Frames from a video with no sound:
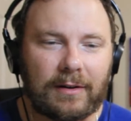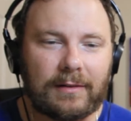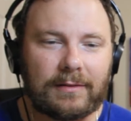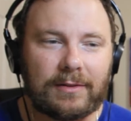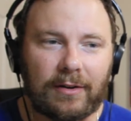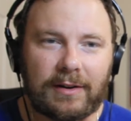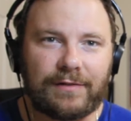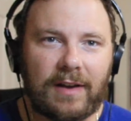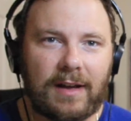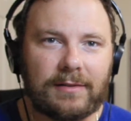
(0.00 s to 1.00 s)
Turkish
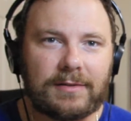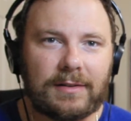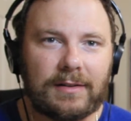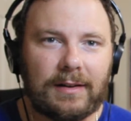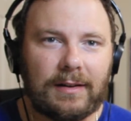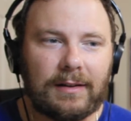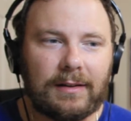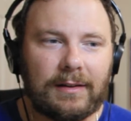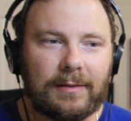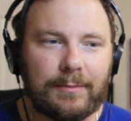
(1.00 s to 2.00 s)
fans.
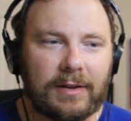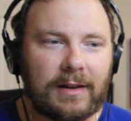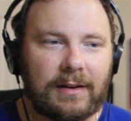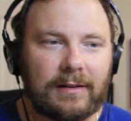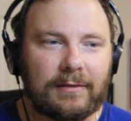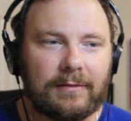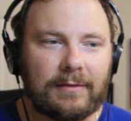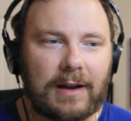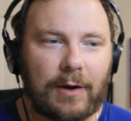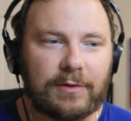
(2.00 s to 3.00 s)
But then
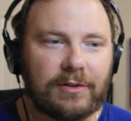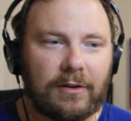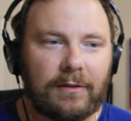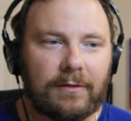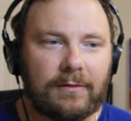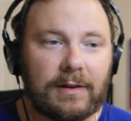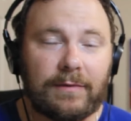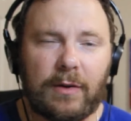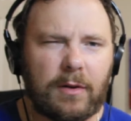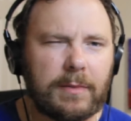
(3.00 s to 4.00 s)
I wasn't sure if
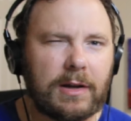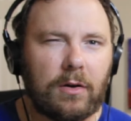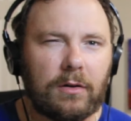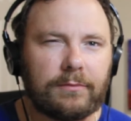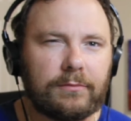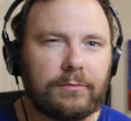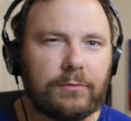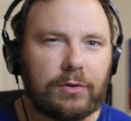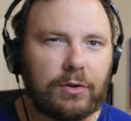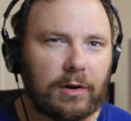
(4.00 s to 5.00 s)
they want to be called
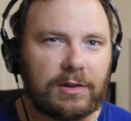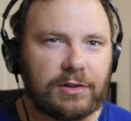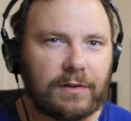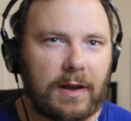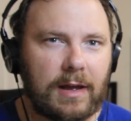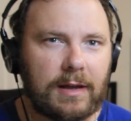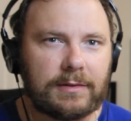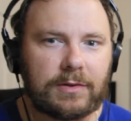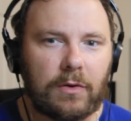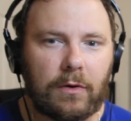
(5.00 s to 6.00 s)
Turkish
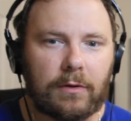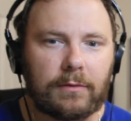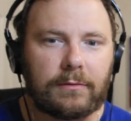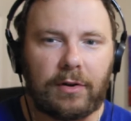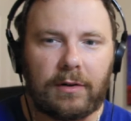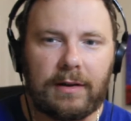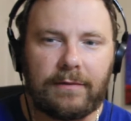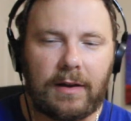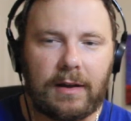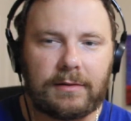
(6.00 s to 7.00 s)
fans or Turkey
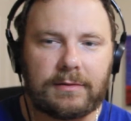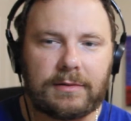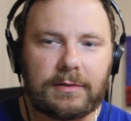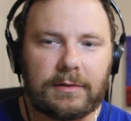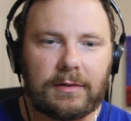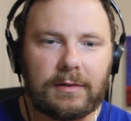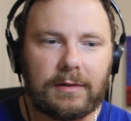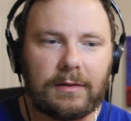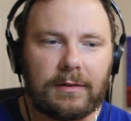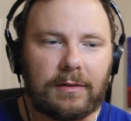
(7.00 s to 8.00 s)
fans.
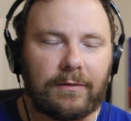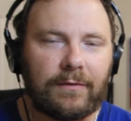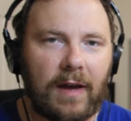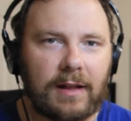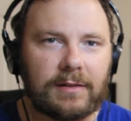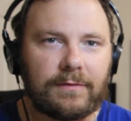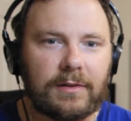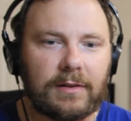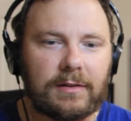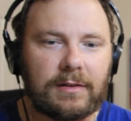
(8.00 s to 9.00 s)
They're fans of
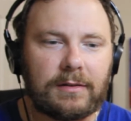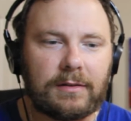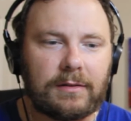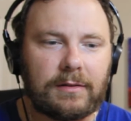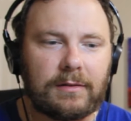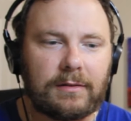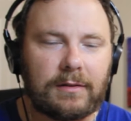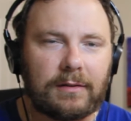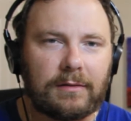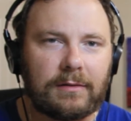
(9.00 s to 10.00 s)
the
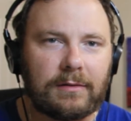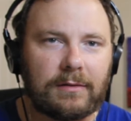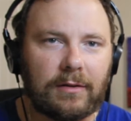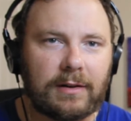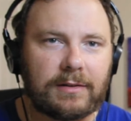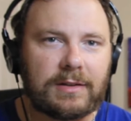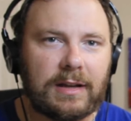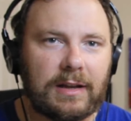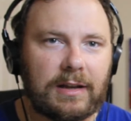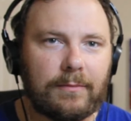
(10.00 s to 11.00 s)
Turkish
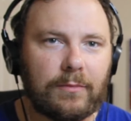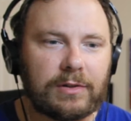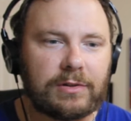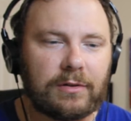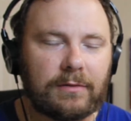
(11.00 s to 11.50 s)
team, which are,